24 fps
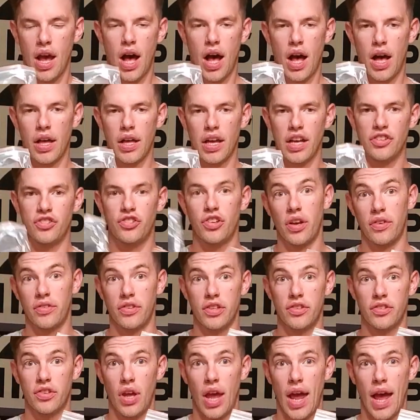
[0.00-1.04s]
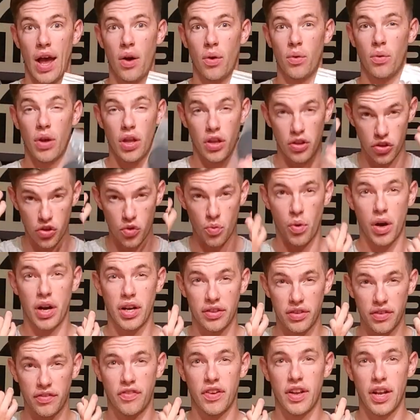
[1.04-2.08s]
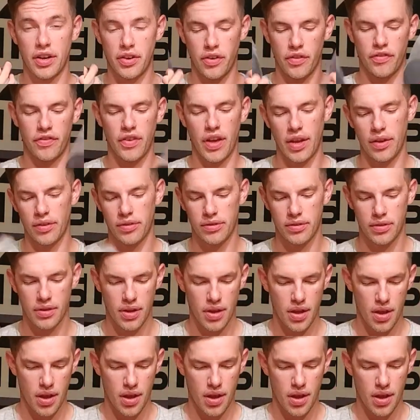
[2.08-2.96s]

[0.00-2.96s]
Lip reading: adjust it to how you want it to fit on your face.